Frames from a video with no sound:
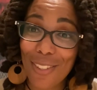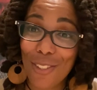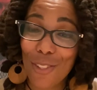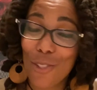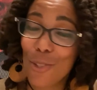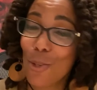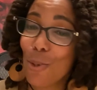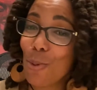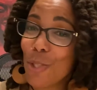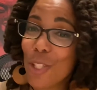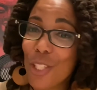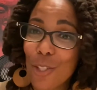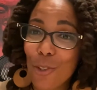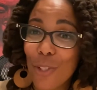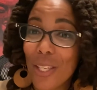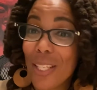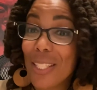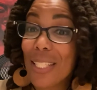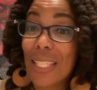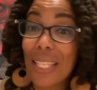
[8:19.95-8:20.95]
So she'll
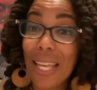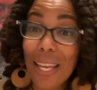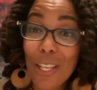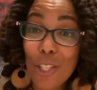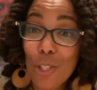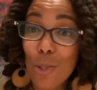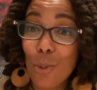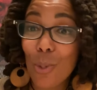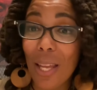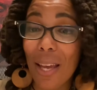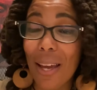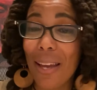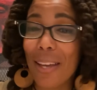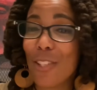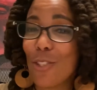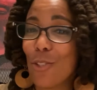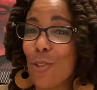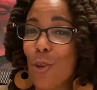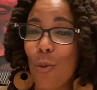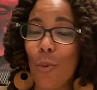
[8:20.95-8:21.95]

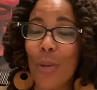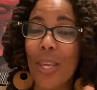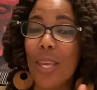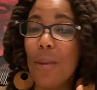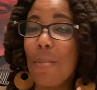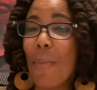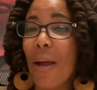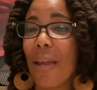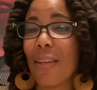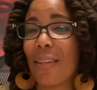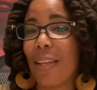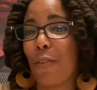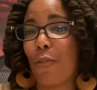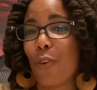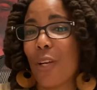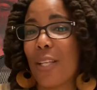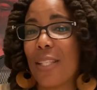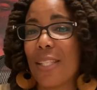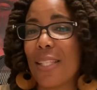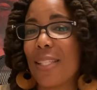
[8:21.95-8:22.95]
intellectualize, he might, like,
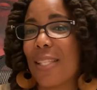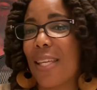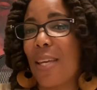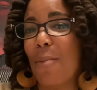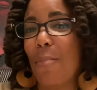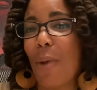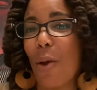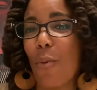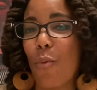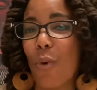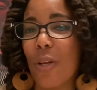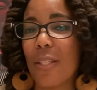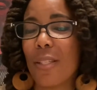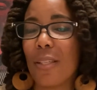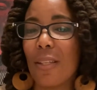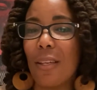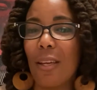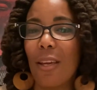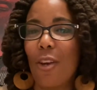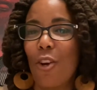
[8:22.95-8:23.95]
for instance, he might want
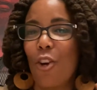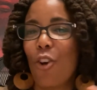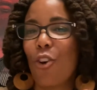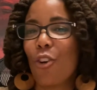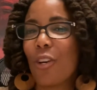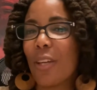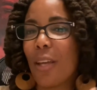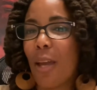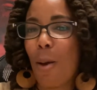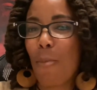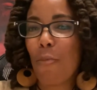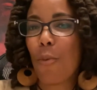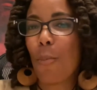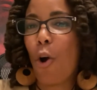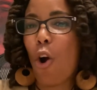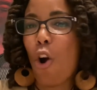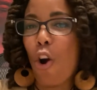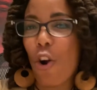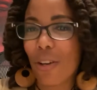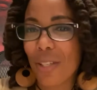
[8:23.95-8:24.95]
her to come from
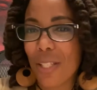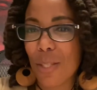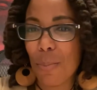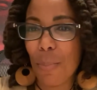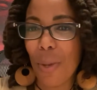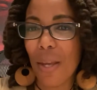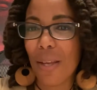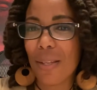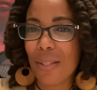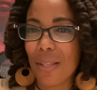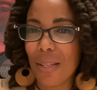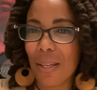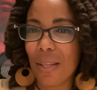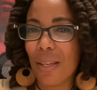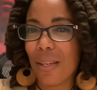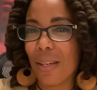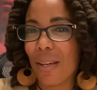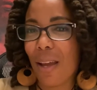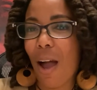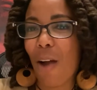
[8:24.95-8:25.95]
a heart space
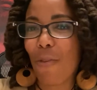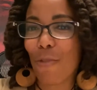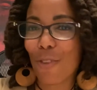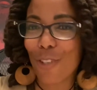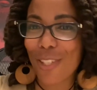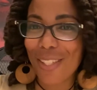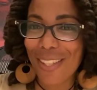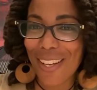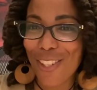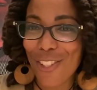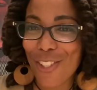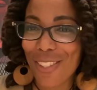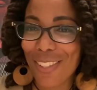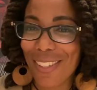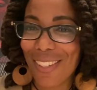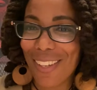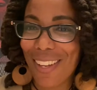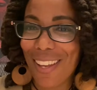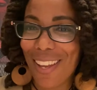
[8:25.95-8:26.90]
in a conversation.